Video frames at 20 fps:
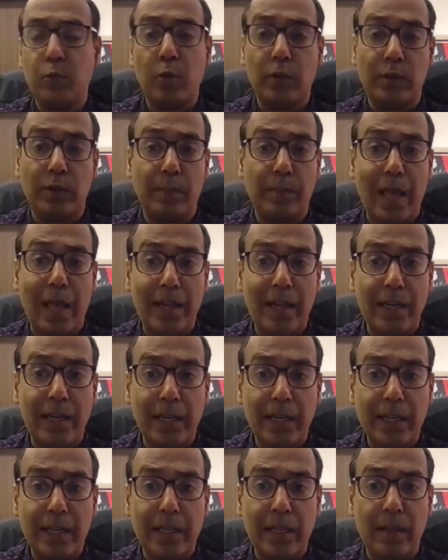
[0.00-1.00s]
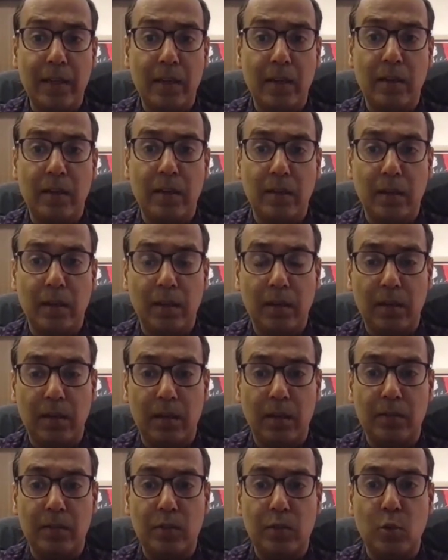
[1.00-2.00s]
was apparently
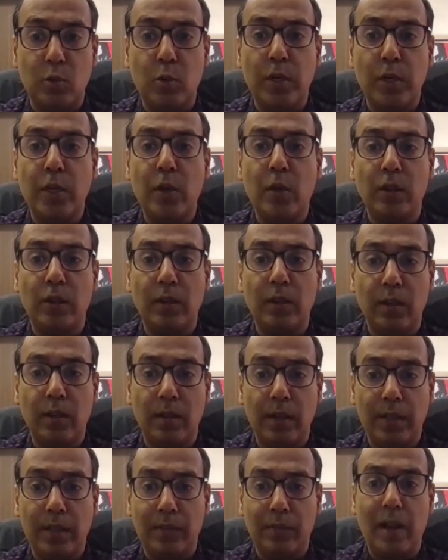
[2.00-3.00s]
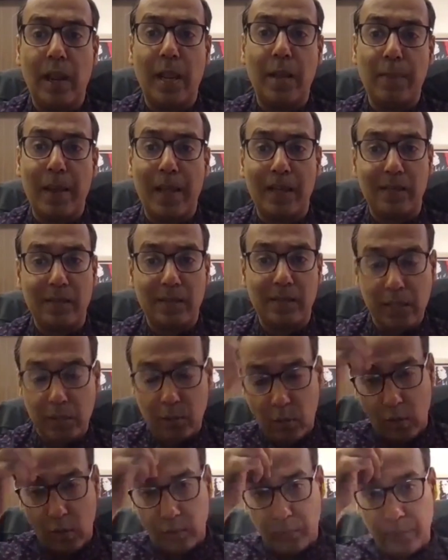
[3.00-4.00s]
a story on the
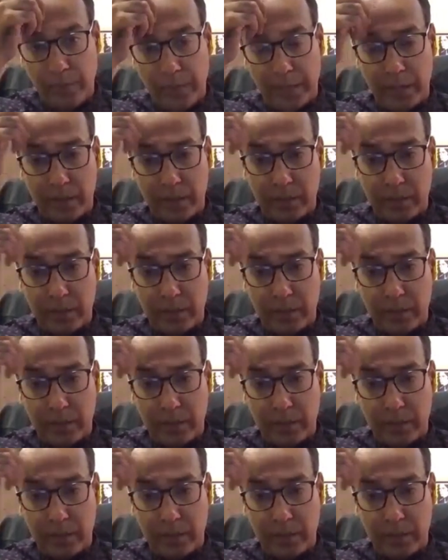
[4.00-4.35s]
Israel-Palestine conflict.